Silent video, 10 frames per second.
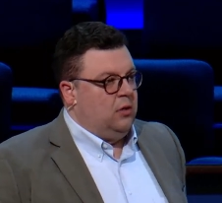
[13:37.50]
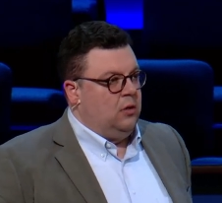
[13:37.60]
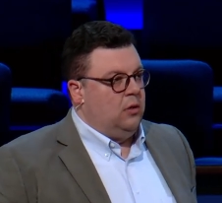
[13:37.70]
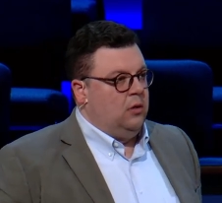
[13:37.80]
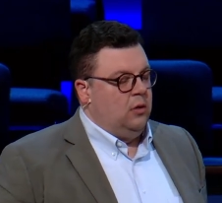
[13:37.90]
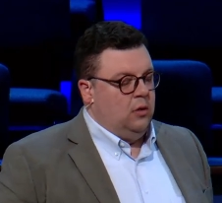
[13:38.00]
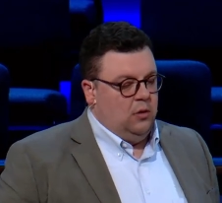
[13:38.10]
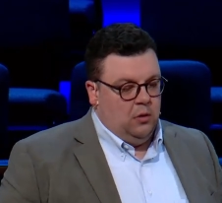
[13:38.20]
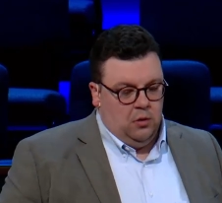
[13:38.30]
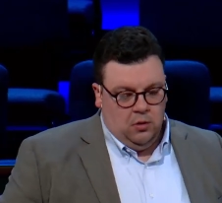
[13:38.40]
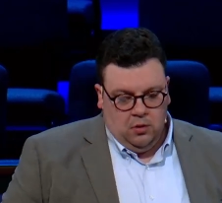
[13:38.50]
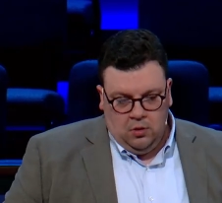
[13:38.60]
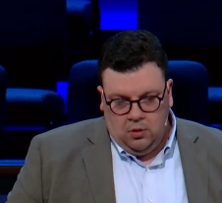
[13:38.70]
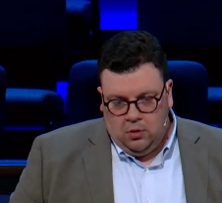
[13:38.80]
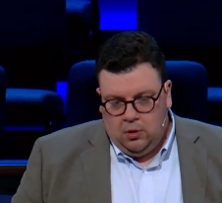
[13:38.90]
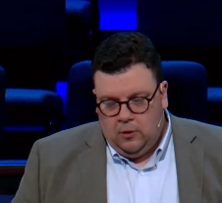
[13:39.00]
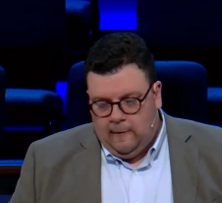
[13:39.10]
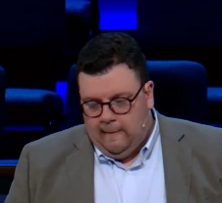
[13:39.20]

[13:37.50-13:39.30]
(no one is talking)